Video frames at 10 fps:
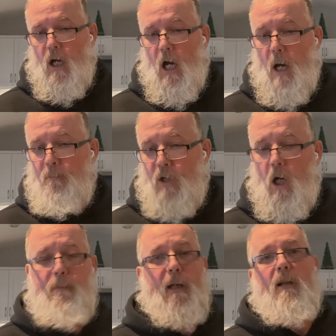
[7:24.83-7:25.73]

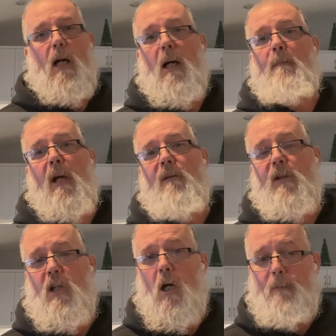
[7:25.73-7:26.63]
Tarping, I got paid for
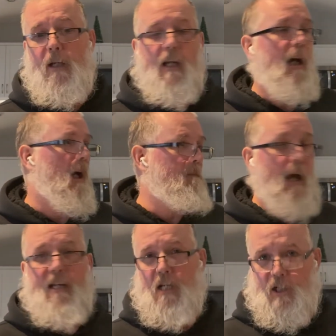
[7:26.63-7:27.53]
tarping,
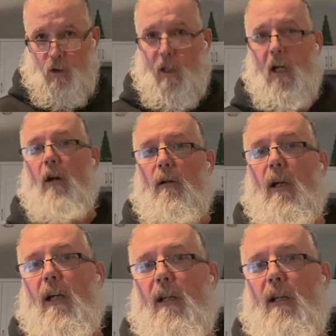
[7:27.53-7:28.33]
as I do here